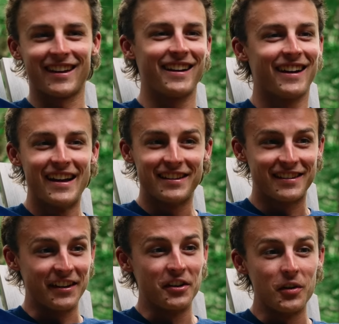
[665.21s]
like
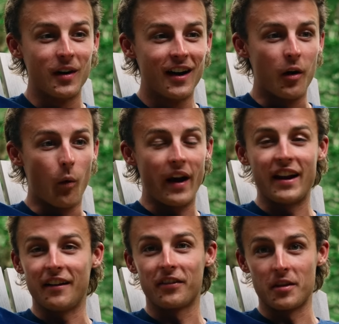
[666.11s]
still
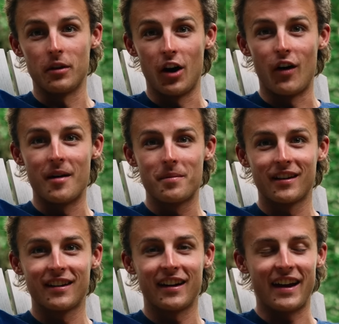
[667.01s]
waiting for the blow up.
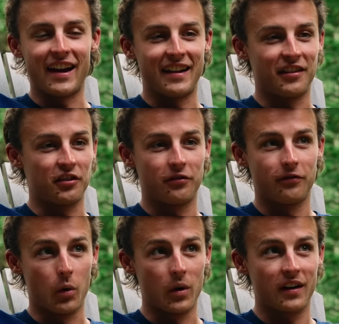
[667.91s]
And this is
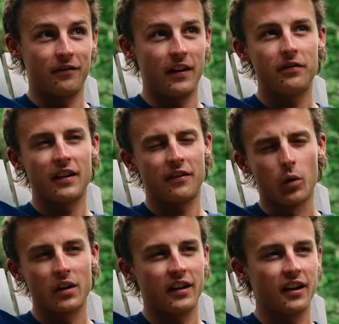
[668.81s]

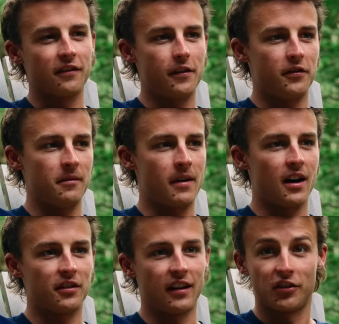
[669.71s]
14 or 15
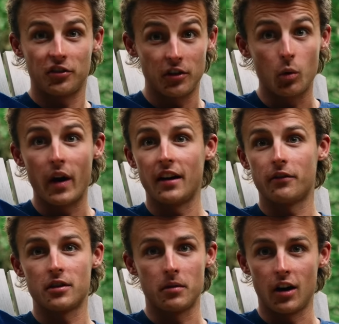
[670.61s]
miles in, still waiting
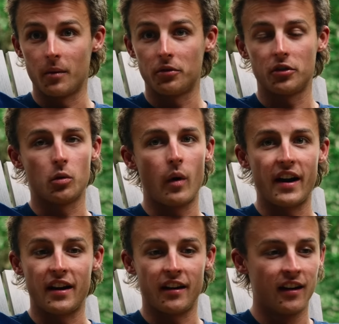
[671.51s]
for the blow up, still
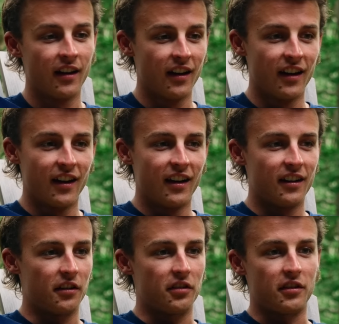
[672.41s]
waiting
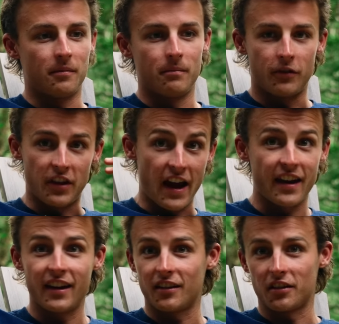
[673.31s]
just for the
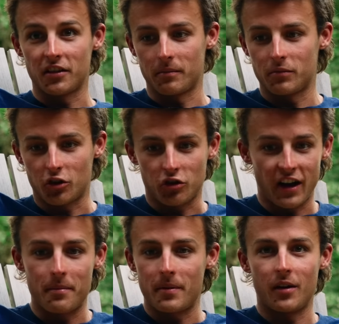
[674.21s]
headache or the
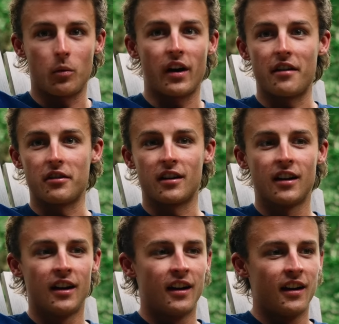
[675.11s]
cramping, whatever.
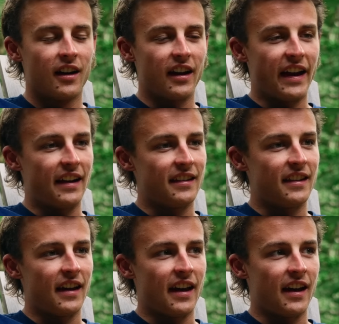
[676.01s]
And
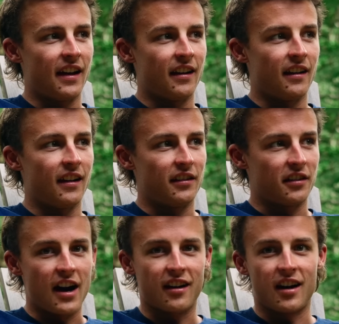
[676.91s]
then it's
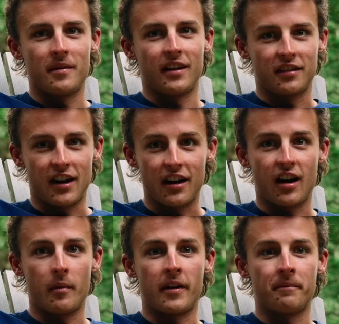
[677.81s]
not
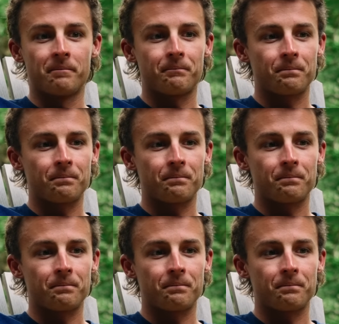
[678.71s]
coming.